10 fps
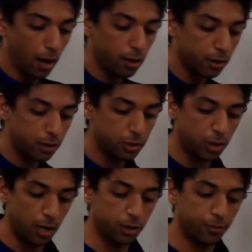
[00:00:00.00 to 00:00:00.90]
Ion
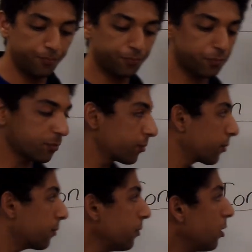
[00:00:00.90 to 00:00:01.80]
exchange,
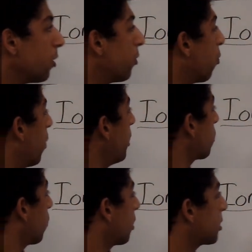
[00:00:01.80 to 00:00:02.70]
the
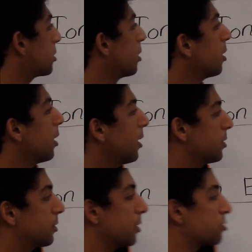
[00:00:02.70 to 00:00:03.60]
way it works
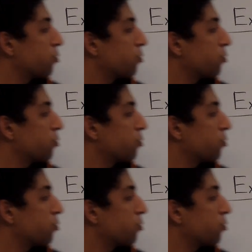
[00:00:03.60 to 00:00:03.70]
is